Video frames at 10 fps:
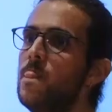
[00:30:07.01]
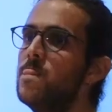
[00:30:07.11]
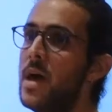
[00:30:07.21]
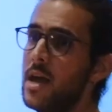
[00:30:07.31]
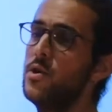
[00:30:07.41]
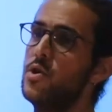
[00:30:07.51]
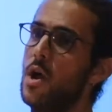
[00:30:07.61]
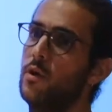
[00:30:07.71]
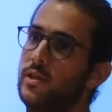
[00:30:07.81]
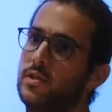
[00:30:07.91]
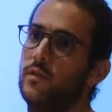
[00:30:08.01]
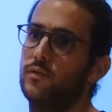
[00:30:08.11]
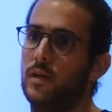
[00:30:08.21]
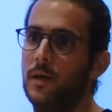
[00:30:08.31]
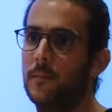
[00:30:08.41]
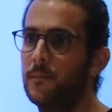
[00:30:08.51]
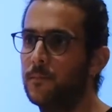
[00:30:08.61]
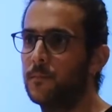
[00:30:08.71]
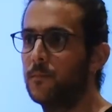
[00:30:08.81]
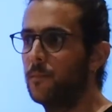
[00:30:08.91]
then you know the software.
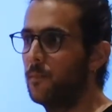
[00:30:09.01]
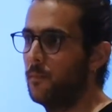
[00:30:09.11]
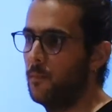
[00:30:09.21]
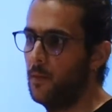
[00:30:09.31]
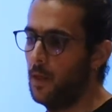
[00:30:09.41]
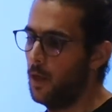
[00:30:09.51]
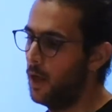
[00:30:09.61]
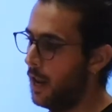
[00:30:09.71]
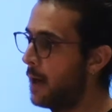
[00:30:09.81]
And